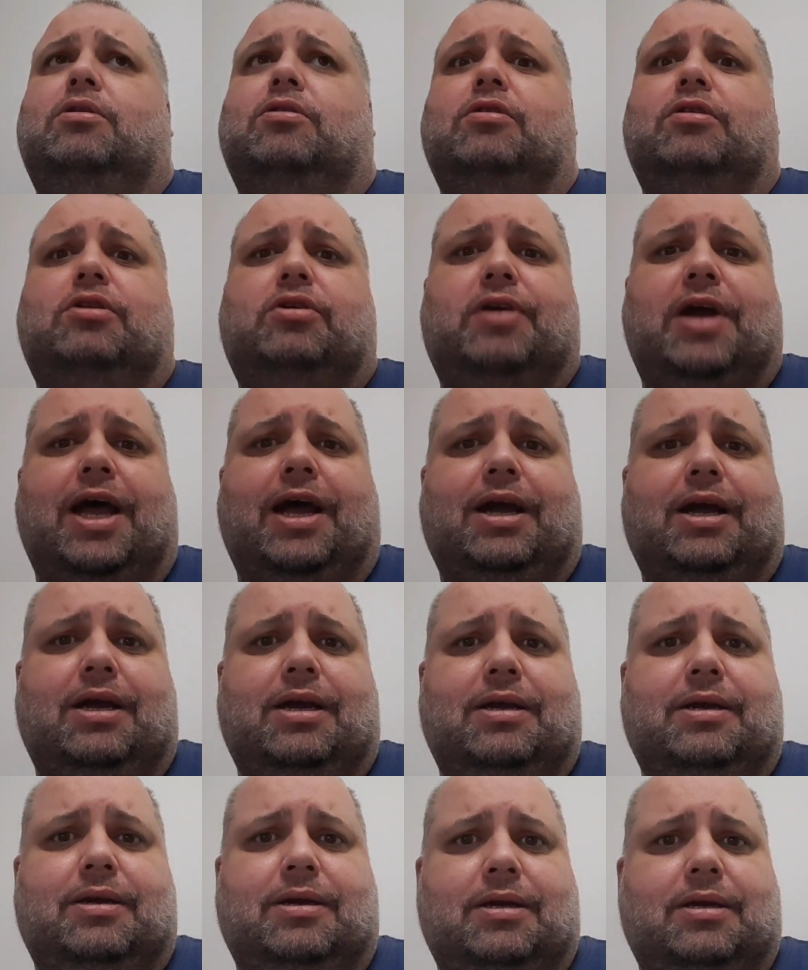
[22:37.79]
to
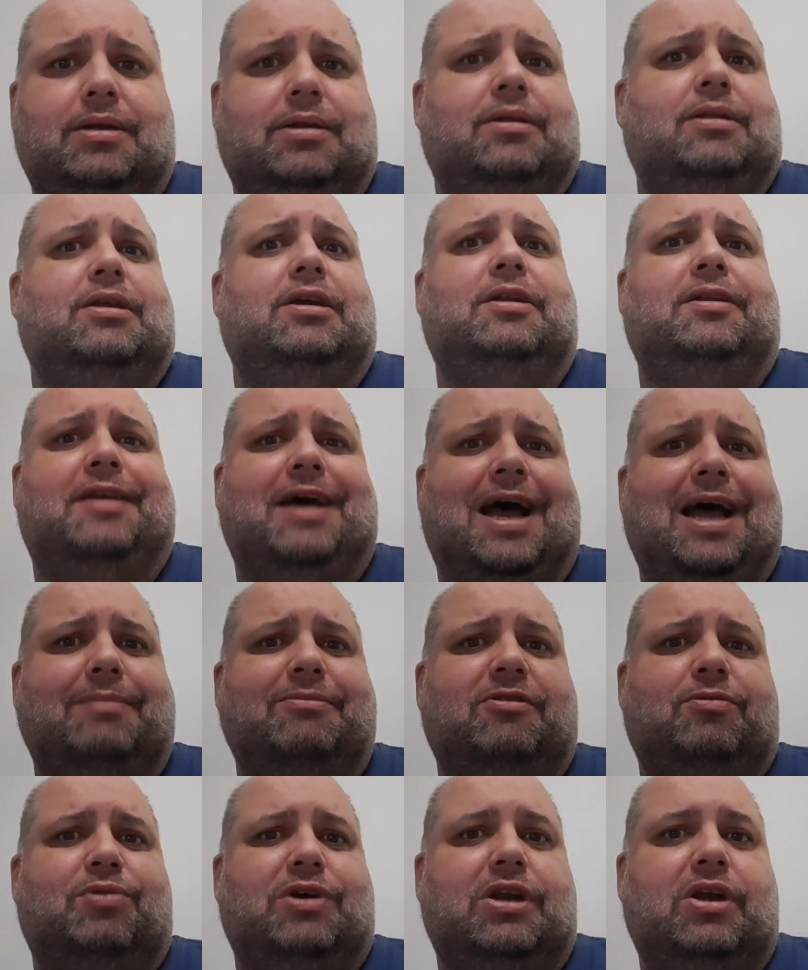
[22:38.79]
track the
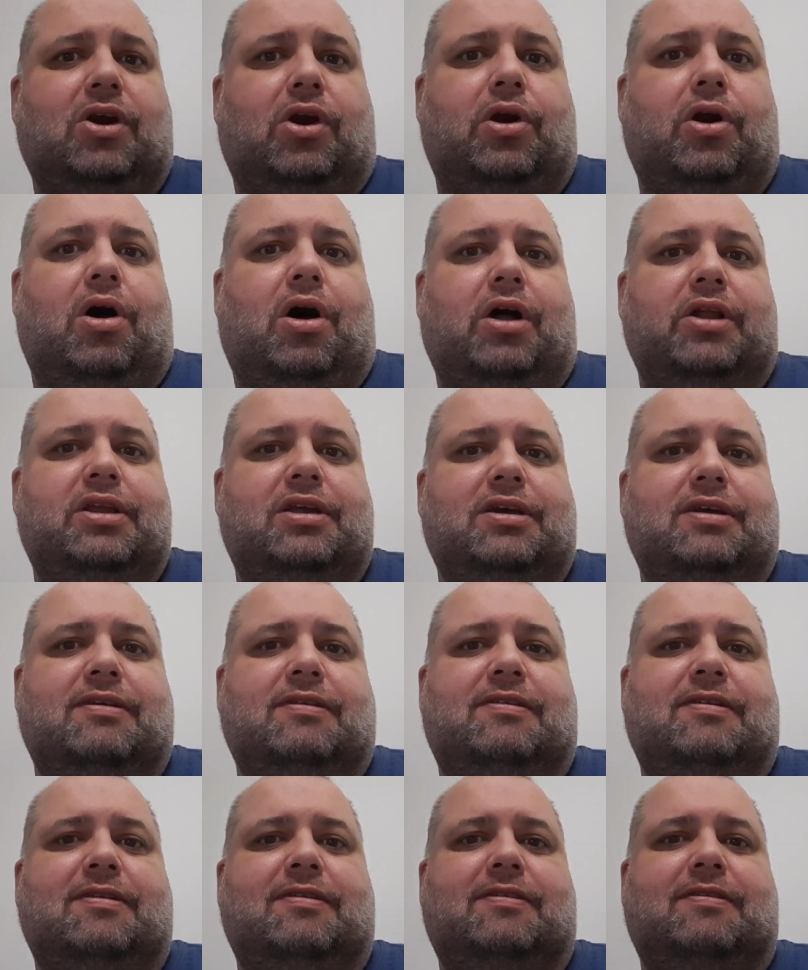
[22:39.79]
times when your
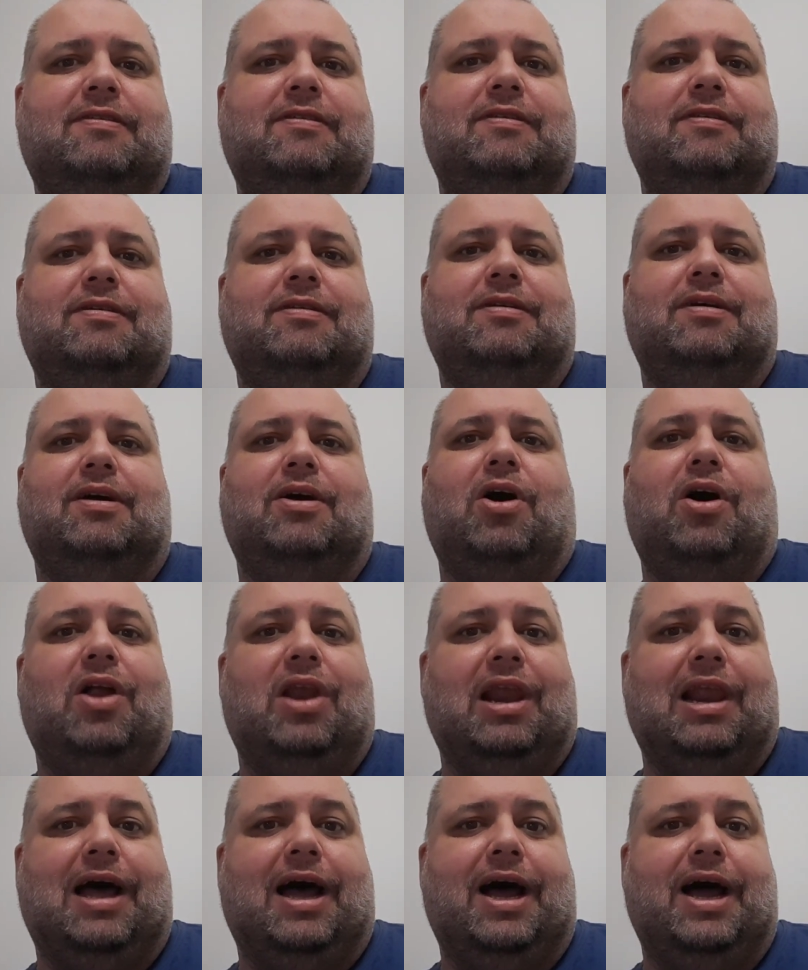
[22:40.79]
audience is
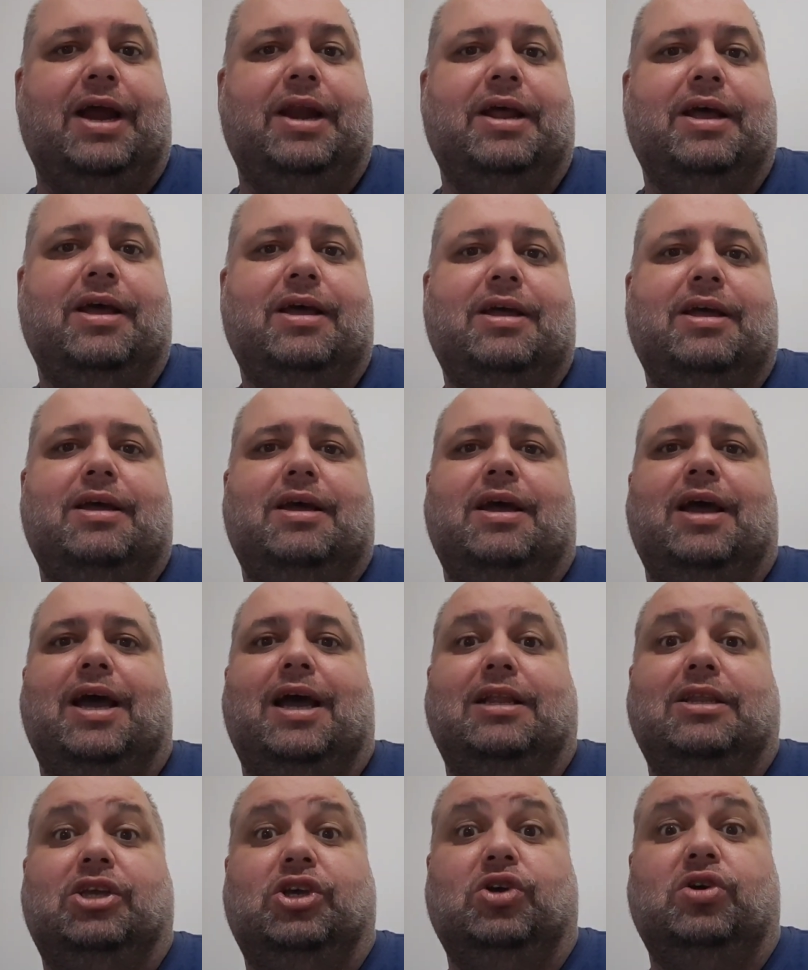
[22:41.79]
online,
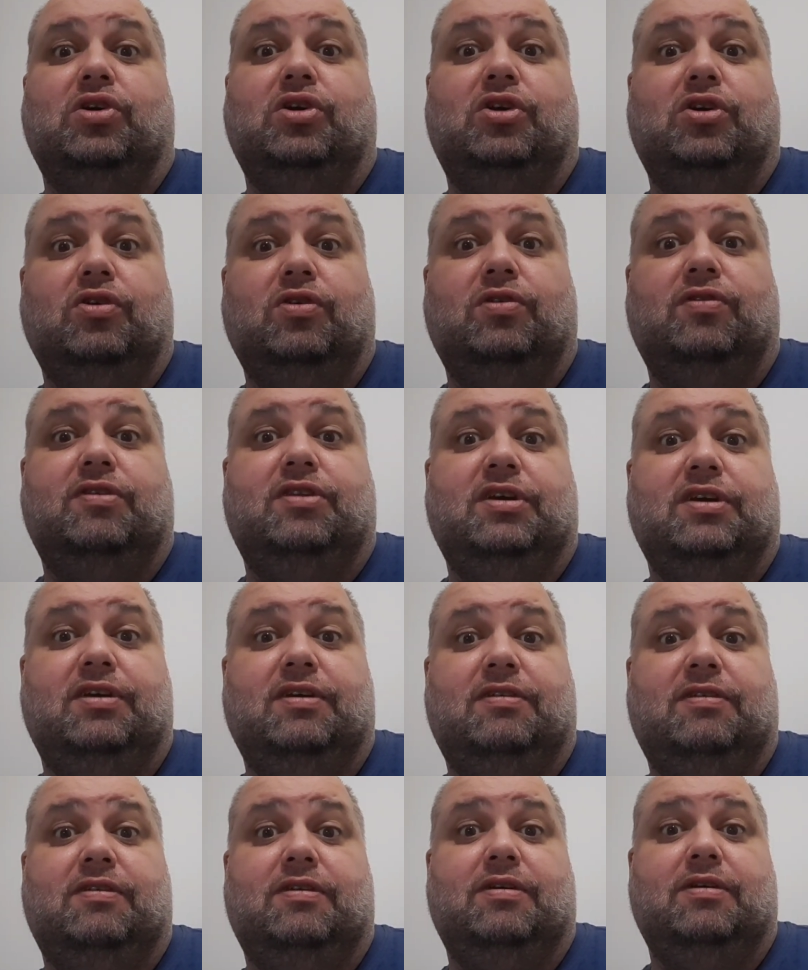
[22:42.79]
and you use
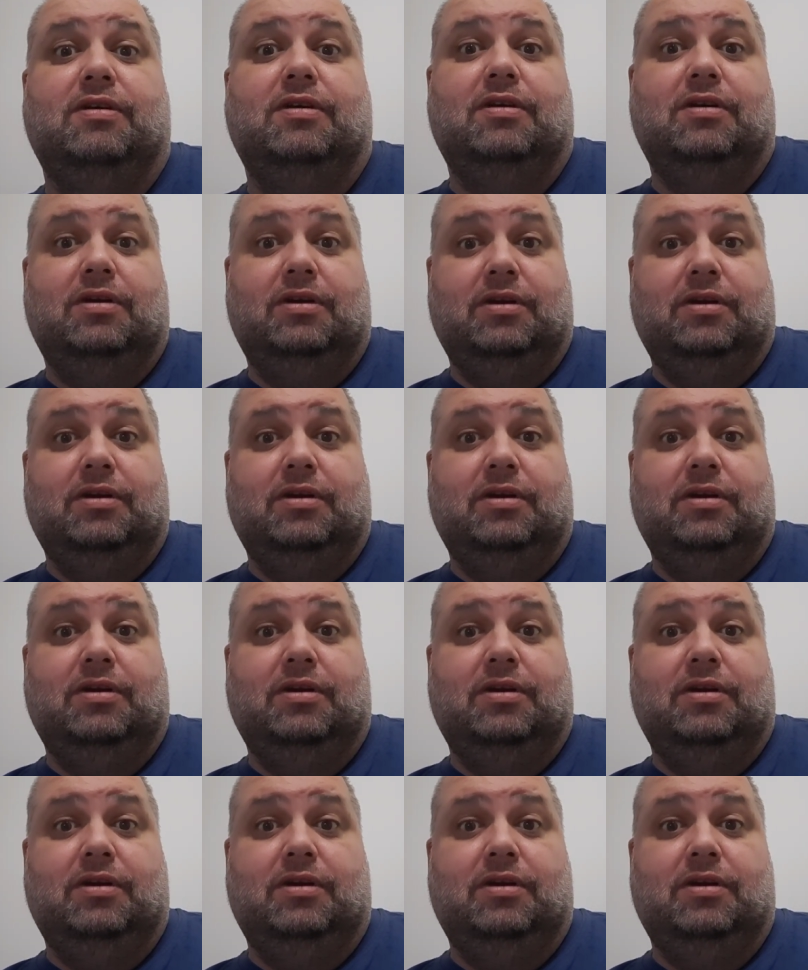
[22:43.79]
this